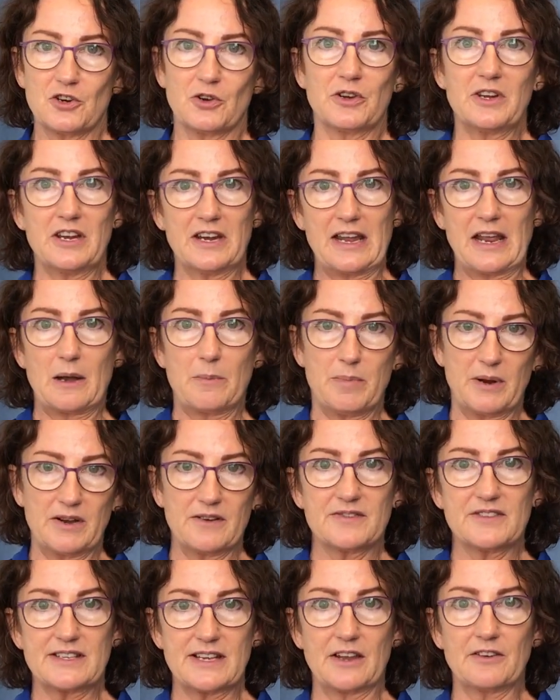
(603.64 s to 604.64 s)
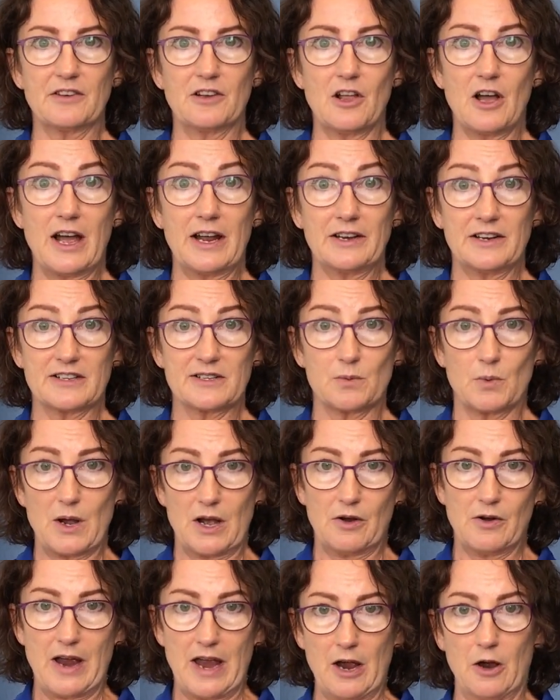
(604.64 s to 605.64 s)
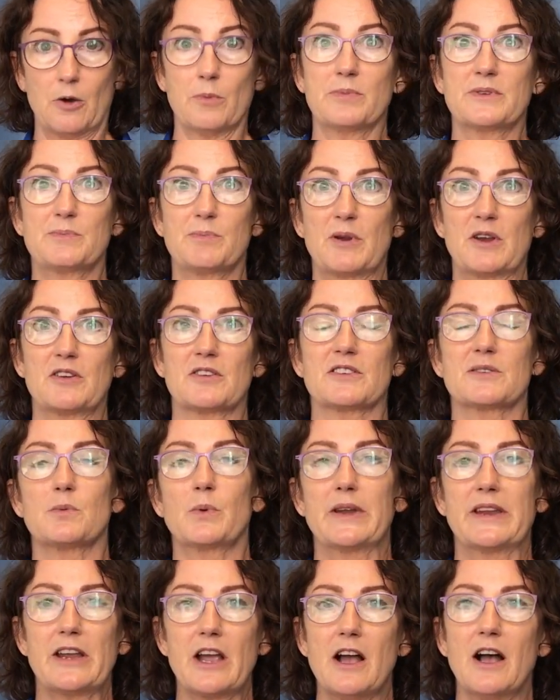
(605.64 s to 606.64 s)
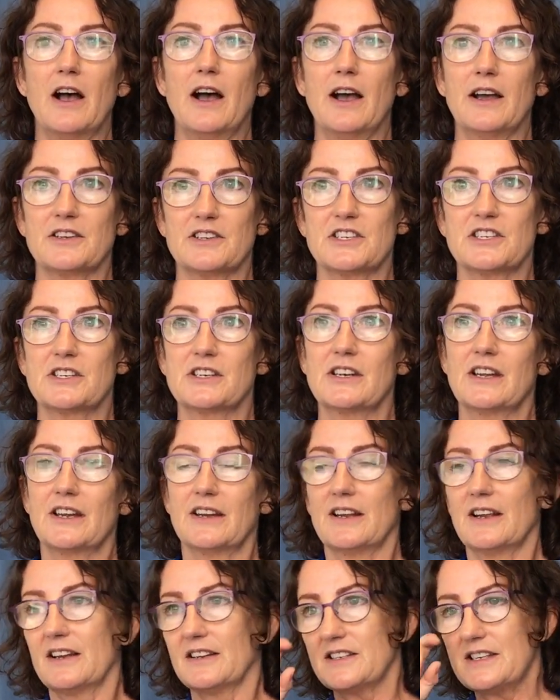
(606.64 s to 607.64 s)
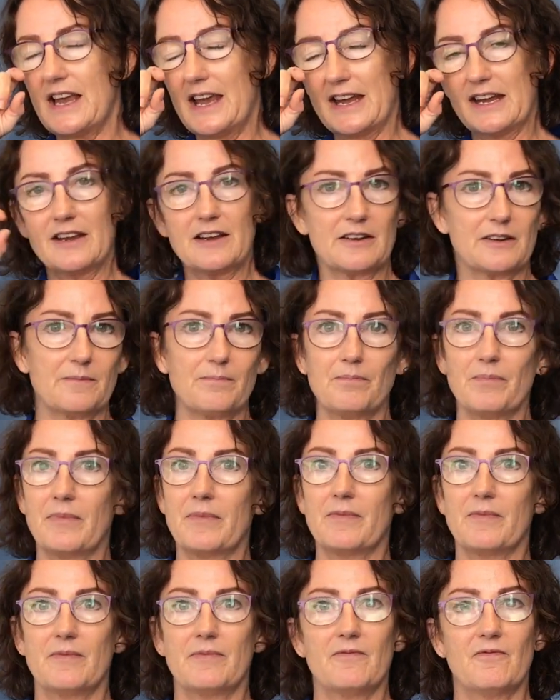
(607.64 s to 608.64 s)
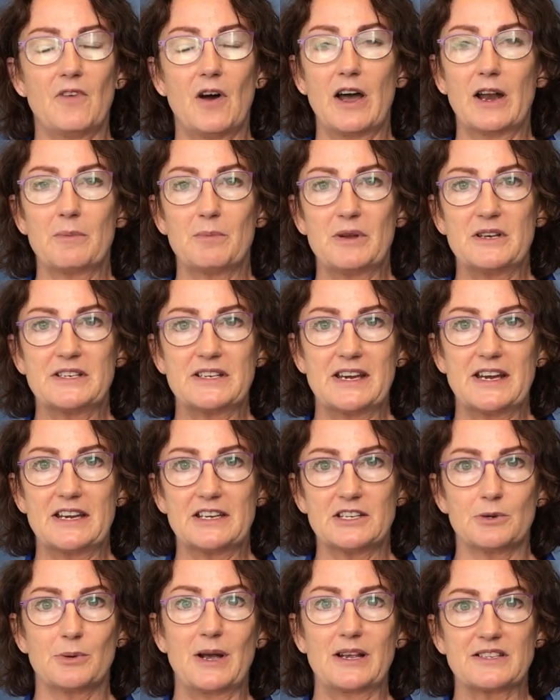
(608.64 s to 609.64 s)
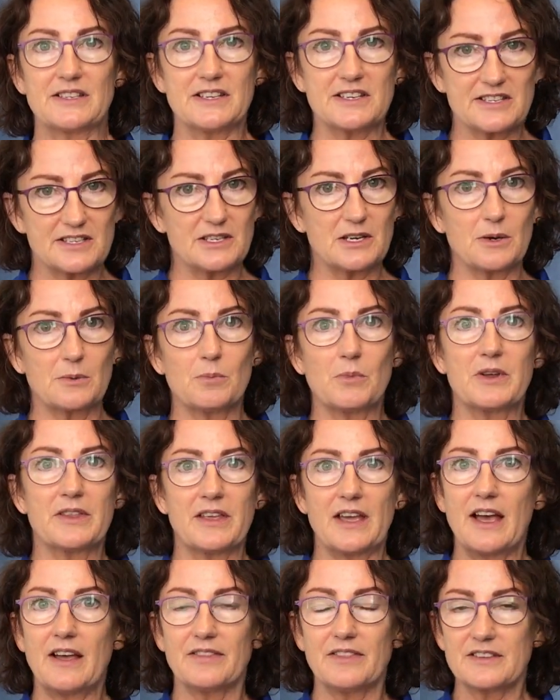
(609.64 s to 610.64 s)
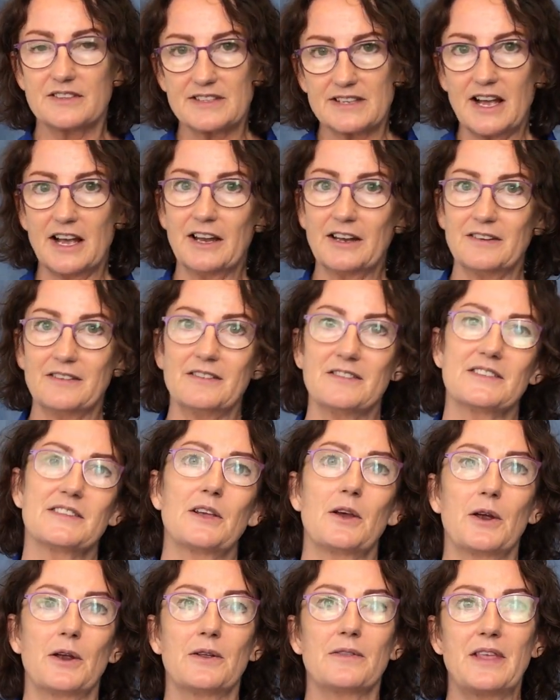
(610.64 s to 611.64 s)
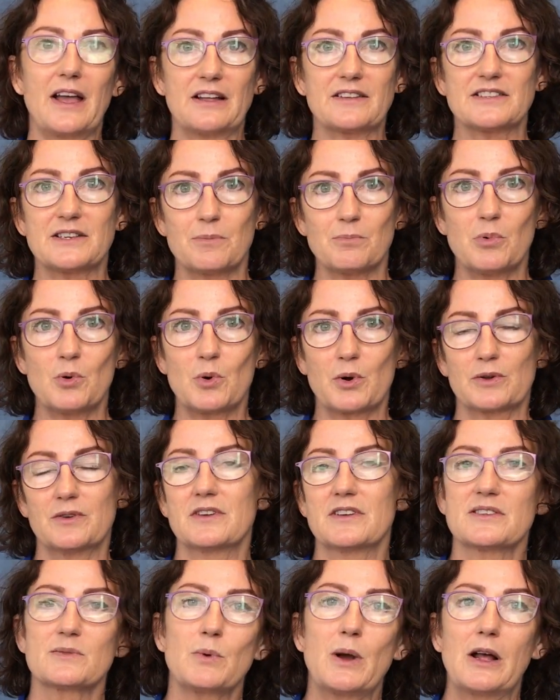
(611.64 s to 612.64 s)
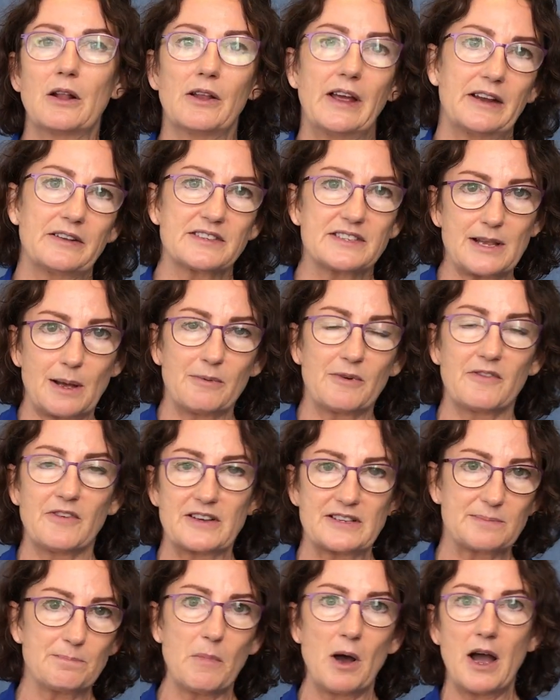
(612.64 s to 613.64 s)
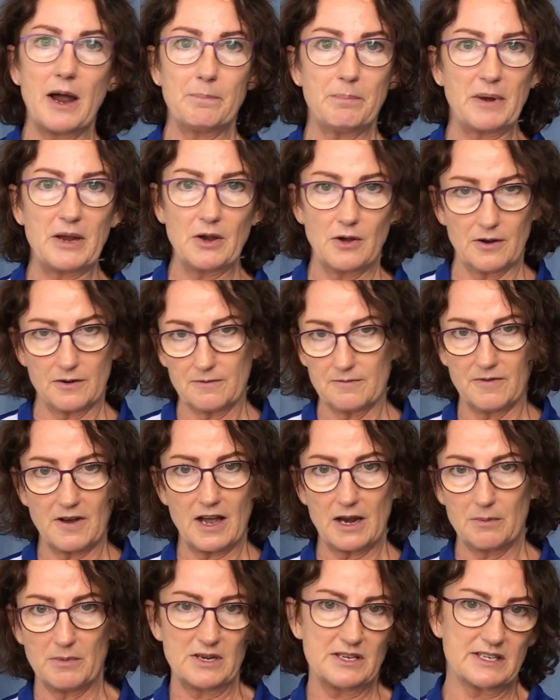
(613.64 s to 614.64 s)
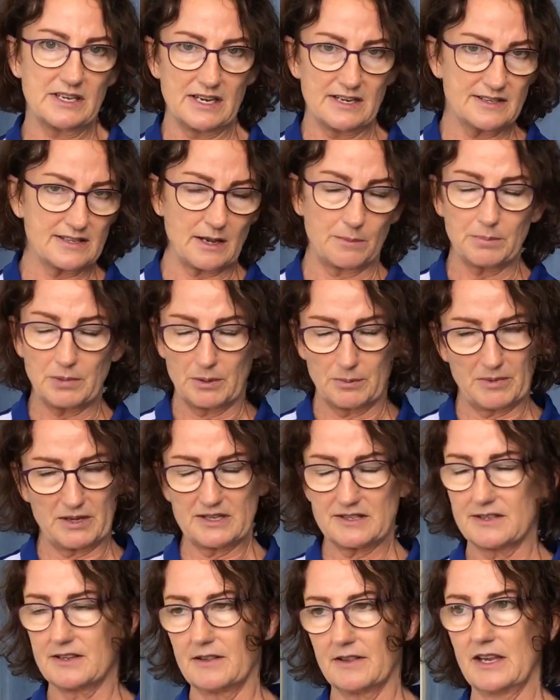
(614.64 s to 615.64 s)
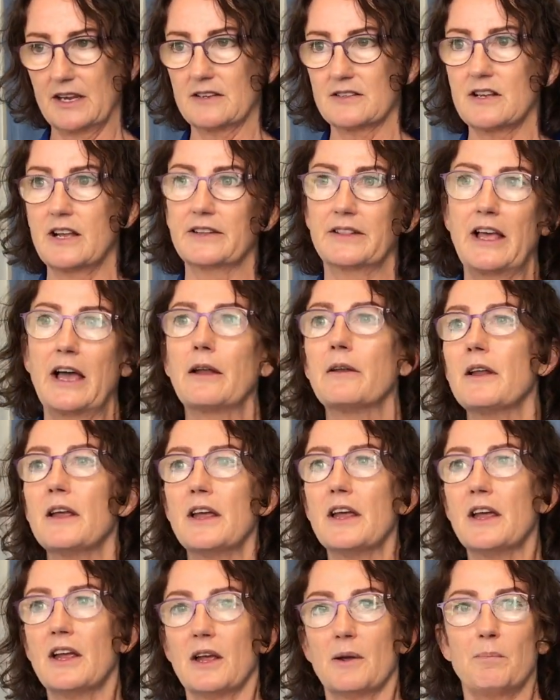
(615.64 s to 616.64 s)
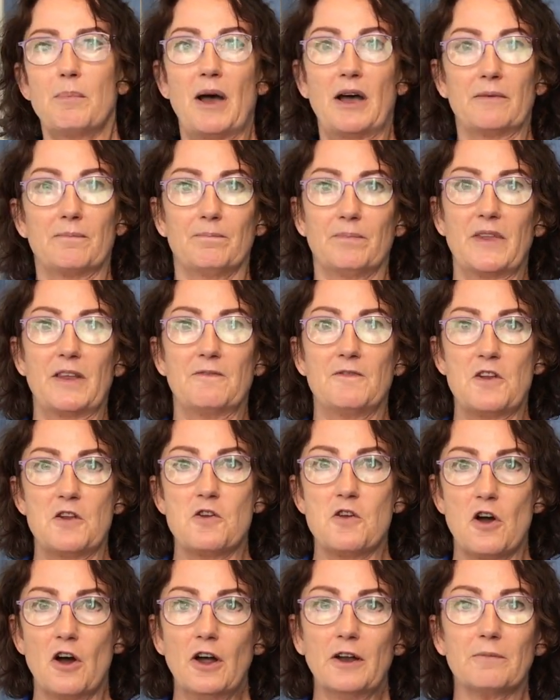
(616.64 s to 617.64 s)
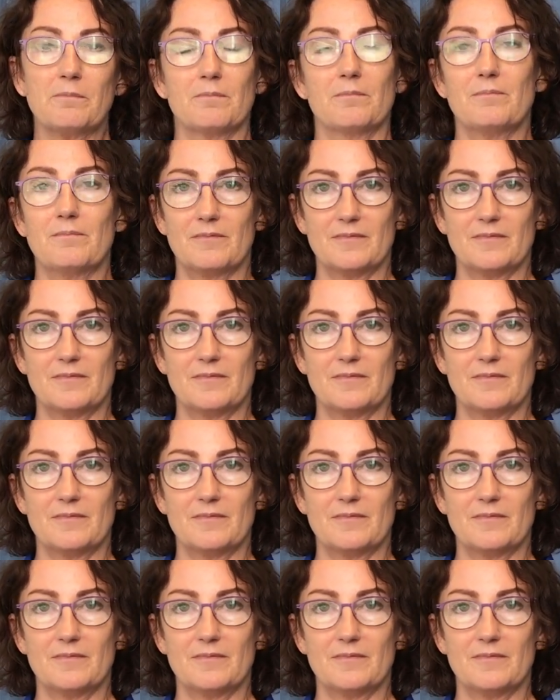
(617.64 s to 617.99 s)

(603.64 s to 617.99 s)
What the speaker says: sure you get a bit of sunlight as well helps, because we can't take vitamin D into our system without the sun, so that's important as well. And some of us might be on vitamin D supplements and things like that. But if you're not,